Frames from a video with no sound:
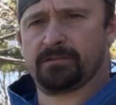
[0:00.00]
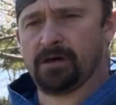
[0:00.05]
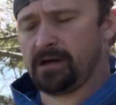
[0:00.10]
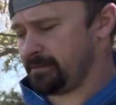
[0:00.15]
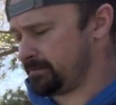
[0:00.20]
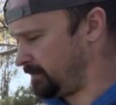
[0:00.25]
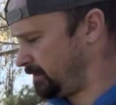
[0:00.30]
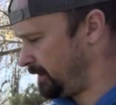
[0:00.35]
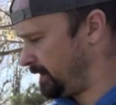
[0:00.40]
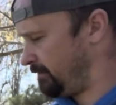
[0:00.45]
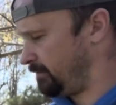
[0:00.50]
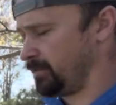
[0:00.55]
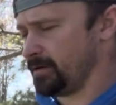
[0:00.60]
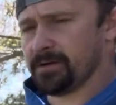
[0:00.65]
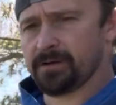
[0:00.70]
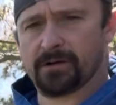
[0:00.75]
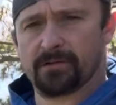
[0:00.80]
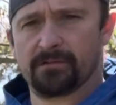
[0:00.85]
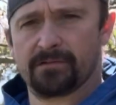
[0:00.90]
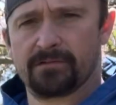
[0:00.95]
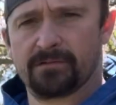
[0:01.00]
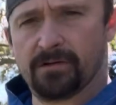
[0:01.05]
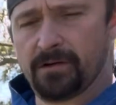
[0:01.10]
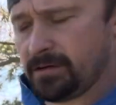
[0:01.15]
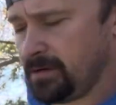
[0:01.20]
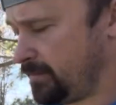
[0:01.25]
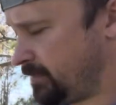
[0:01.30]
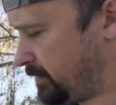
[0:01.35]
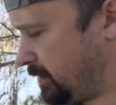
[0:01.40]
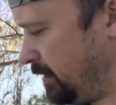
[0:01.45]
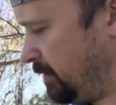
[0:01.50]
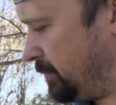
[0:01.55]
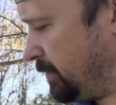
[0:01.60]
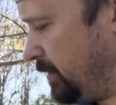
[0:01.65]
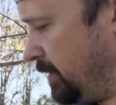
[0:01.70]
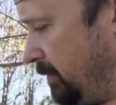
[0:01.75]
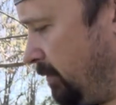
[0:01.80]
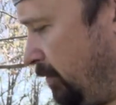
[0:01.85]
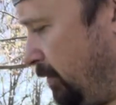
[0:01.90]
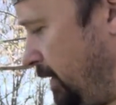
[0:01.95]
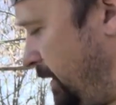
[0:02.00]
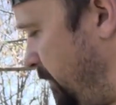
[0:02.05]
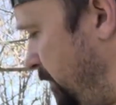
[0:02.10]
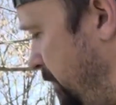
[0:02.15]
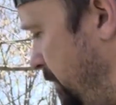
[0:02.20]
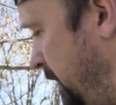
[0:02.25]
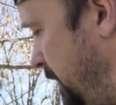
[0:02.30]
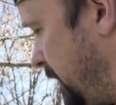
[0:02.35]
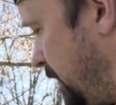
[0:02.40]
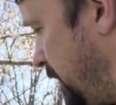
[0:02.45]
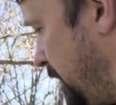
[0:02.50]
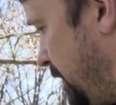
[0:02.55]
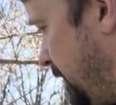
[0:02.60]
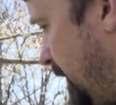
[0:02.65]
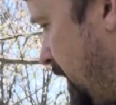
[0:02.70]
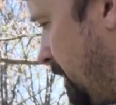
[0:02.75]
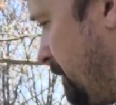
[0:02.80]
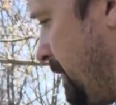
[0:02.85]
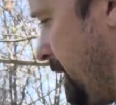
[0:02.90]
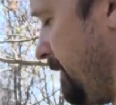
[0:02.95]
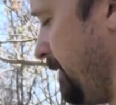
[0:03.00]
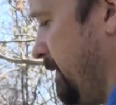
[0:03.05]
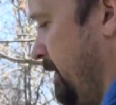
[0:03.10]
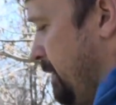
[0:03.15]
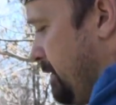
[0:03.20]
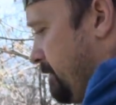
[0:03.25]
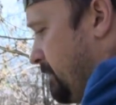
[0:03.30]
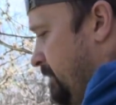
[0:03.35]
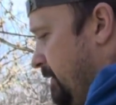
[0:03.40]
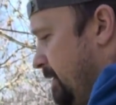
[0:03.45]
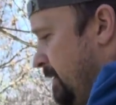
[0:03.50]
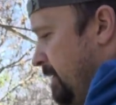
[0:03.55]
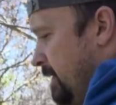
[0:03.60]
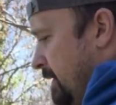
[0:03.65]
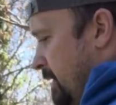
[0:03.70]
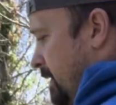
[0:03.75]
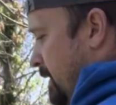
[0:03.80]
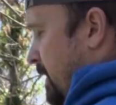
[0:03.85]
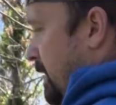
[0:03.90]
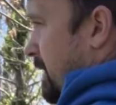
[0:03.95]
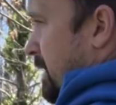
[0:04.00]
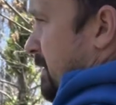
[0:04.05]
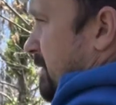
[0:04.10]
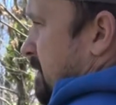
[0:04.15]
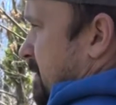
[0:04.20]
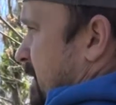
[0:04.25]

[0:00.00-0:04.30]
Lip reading: toss a level on their scope tube or whatever, but the good thing about this is